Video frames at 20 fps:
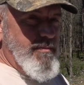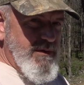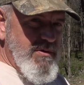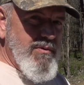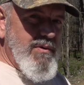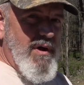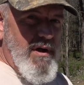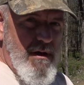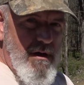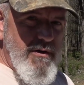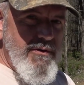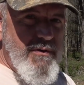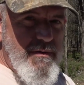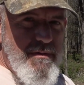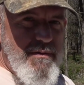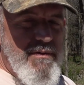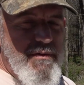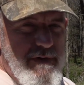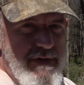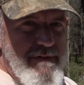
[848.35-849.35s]
up to
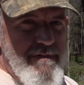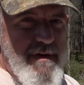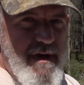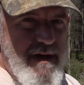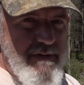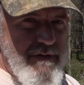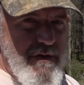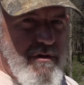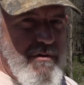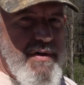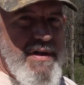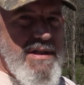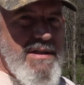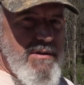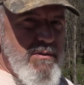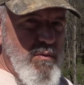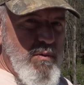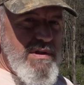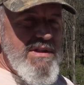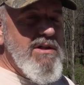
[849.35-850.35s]
135
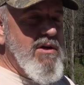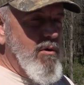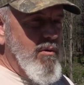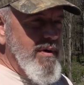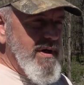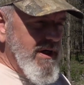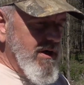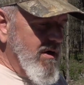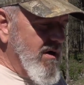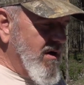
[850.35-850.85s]
degrees. And what's going